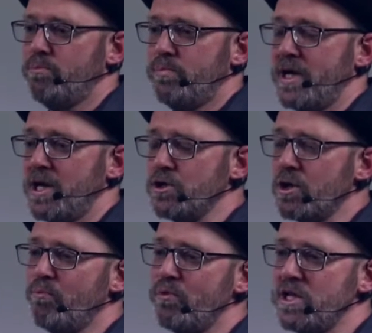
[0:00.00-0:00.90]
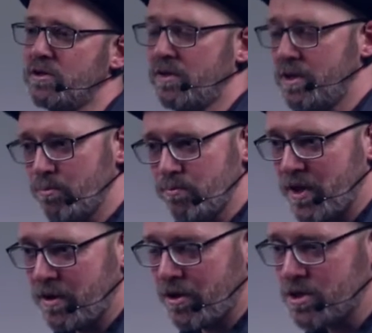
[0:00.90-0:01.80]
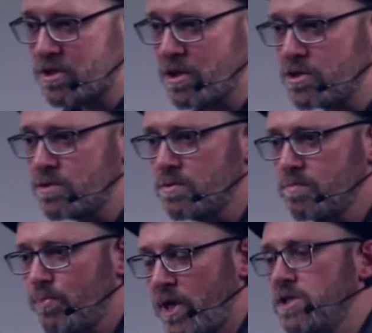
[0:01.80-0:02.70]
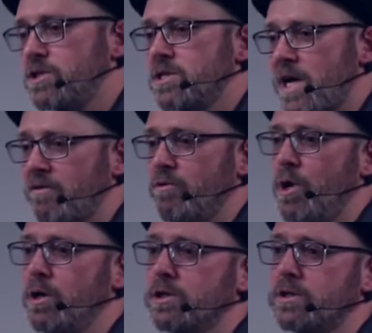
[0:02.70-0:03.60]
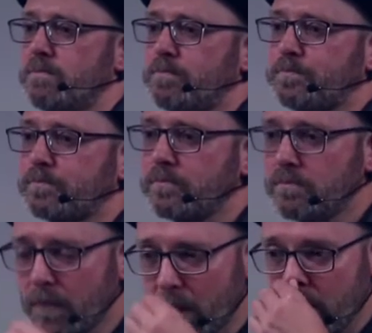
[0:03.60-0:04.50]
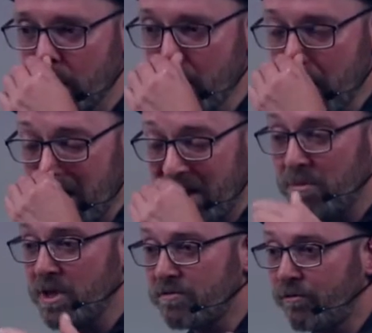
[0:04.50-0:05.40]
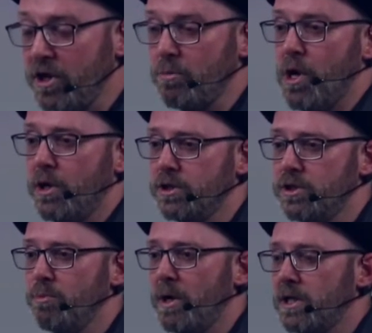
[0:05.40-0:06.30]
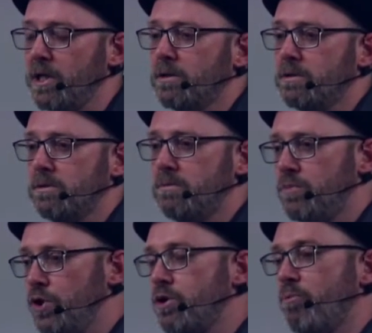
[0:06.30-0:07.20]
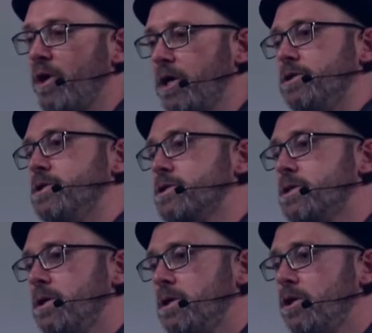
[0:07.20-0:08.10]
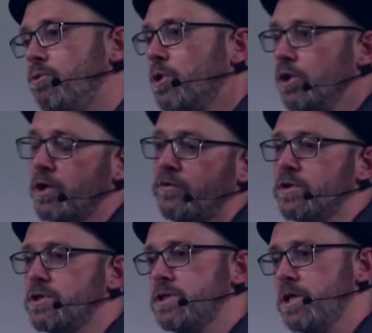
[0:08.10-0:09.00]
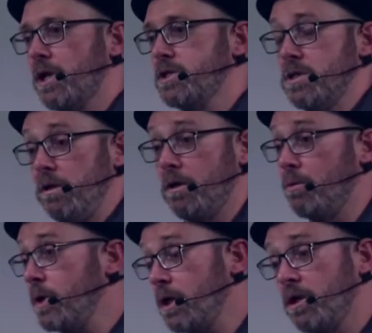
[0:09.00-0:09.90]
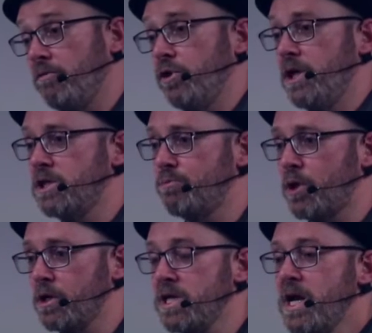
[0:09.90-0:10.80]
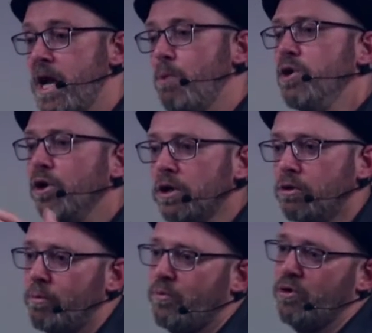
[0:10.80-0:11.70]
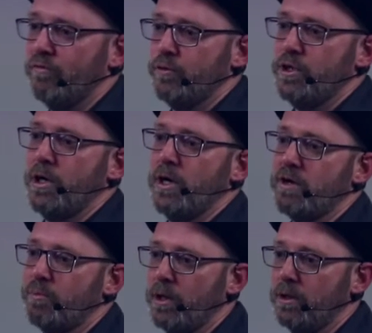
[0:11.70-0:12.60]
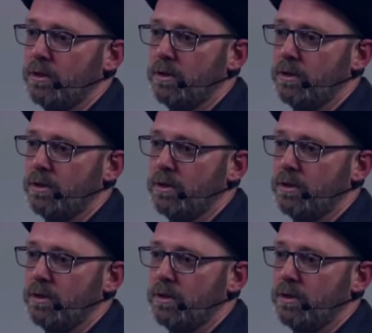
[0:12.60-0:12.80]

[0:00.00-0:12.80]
they don't compete those practices out of the market. You know, in a much freer market, you might get new competitors who would look at this and say, listen, you know, we can give you a data product and we're not going to rip you off when you go out of bundle.